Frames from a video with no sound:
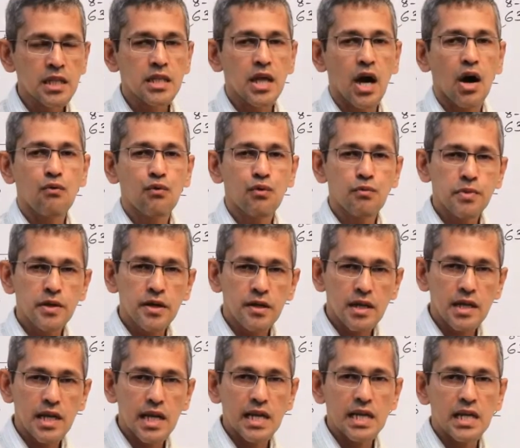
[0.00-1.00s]
that would be
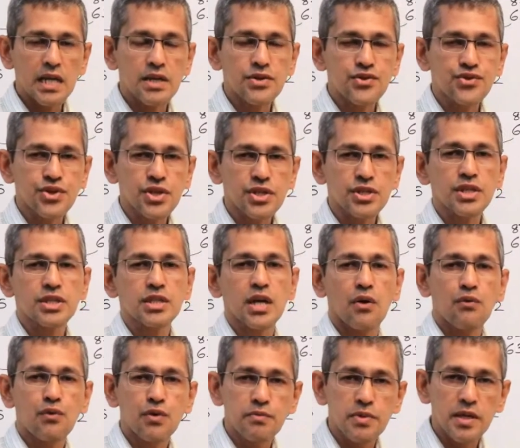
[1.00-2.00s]
really interesting.
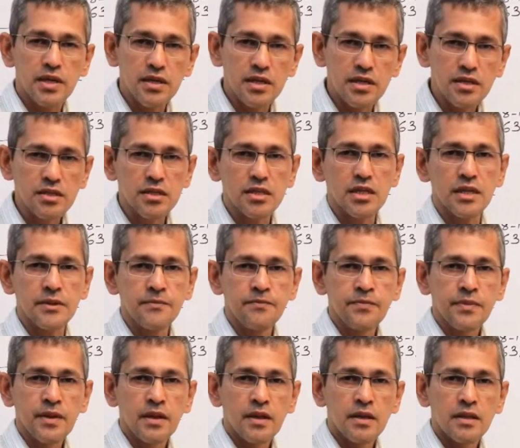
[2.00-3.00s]
That would be
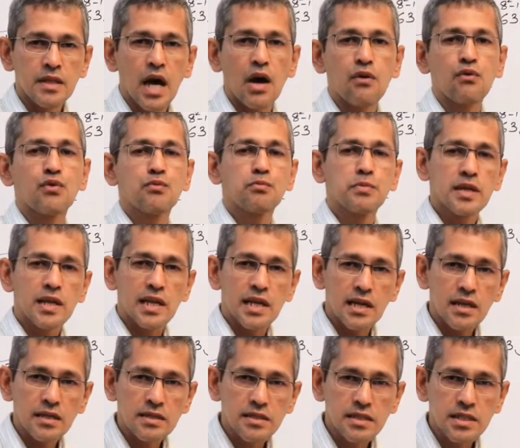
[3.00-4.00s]
easy. That would be
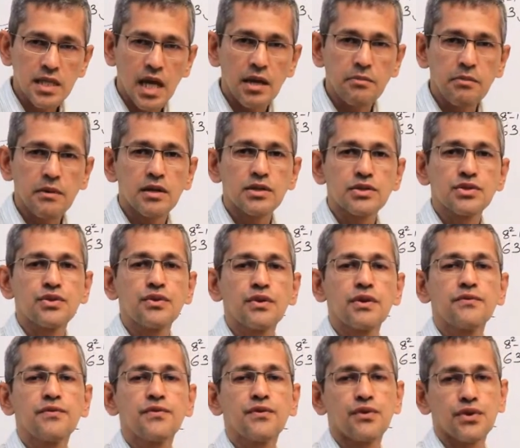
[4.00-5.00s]
less time
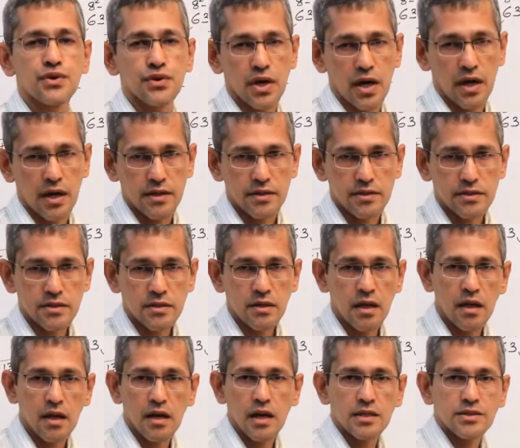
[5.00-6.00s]
consuming for you guys.
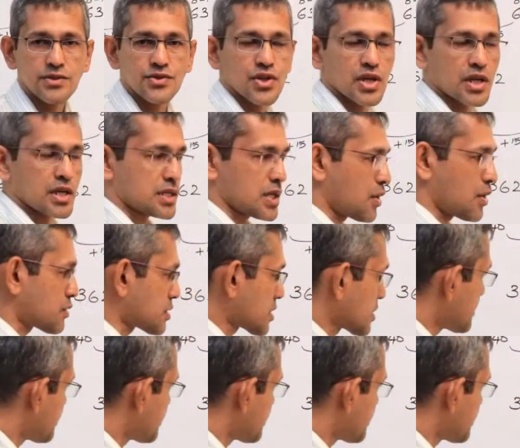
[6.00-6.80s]
Let's check it out.